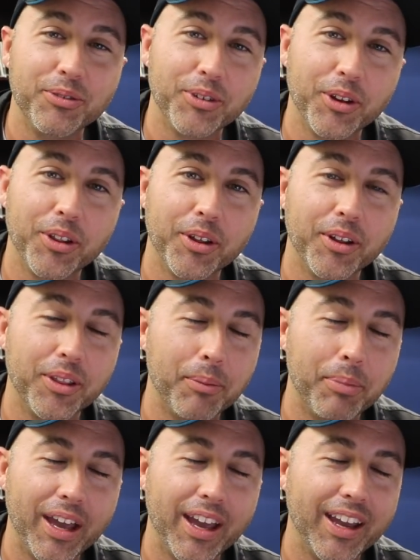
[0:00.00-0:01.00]
feel the
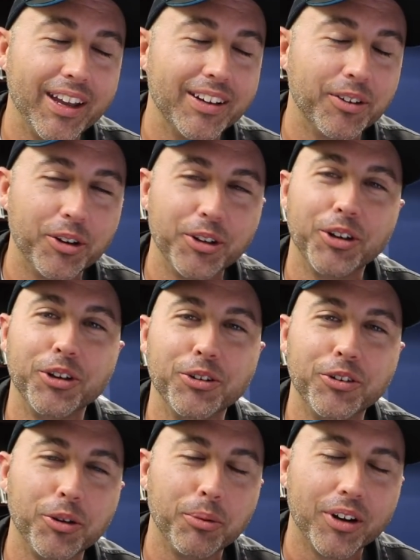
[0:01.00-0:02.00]
pain or you're a
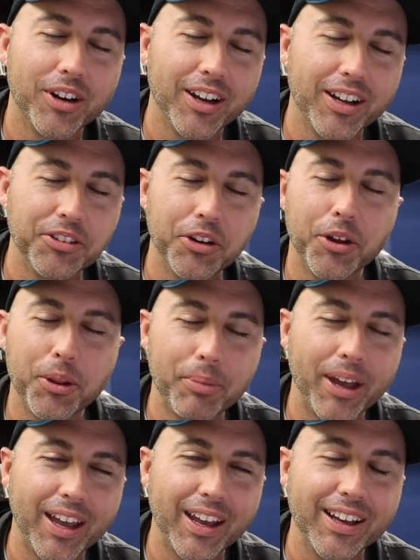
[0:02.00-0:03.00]
YouTuber and you know the
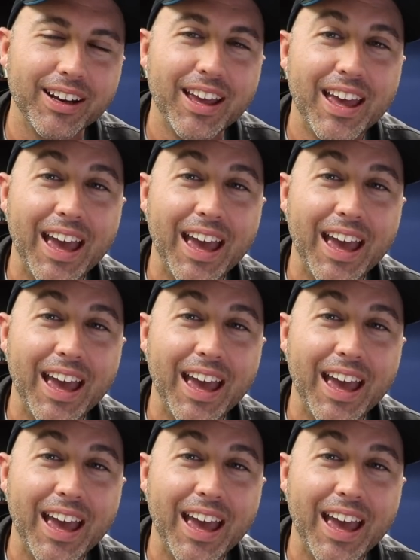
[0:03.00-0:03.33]
pain.